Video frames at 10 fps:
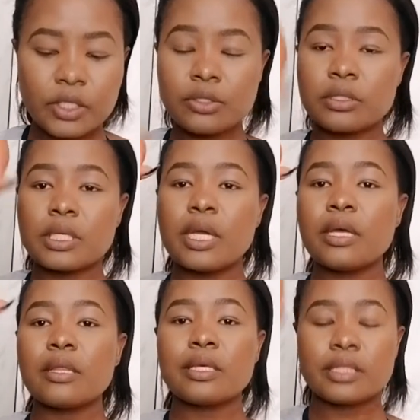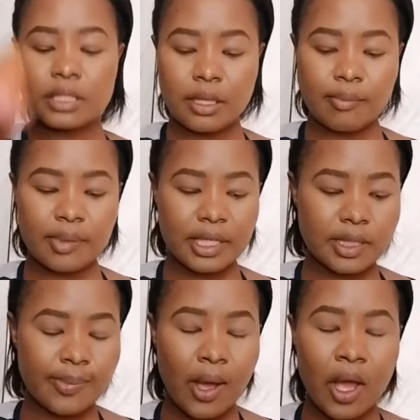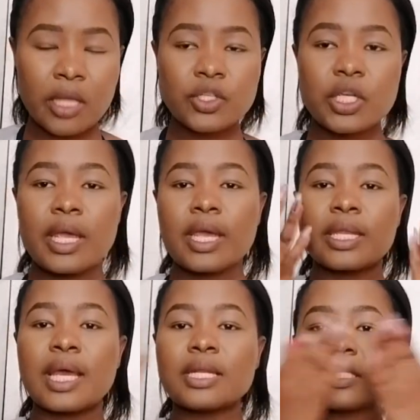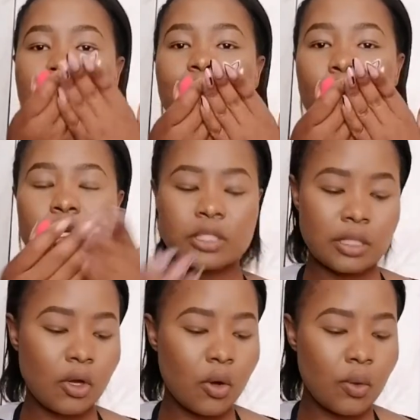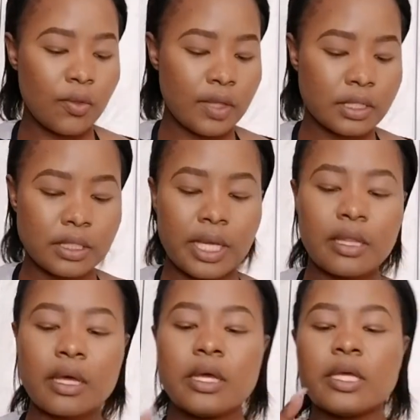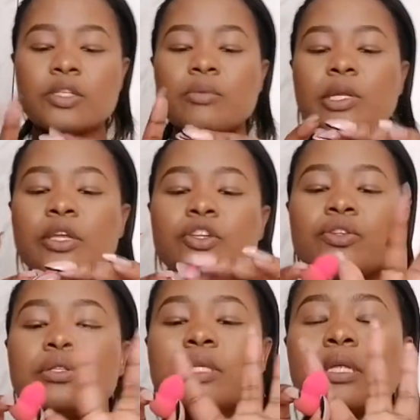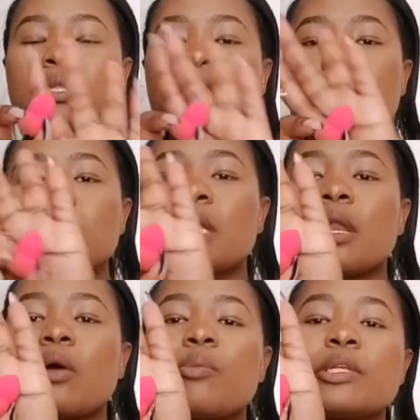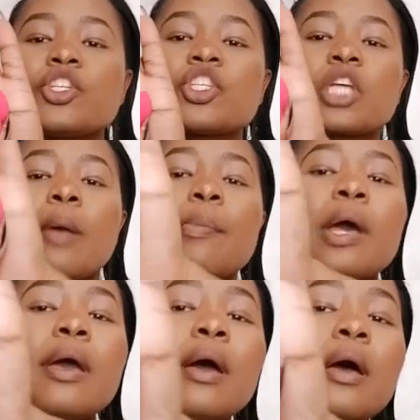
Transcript: used this big sponge, it kind of smudged the whole thing together. So I'm gonna use this a little bit sharp,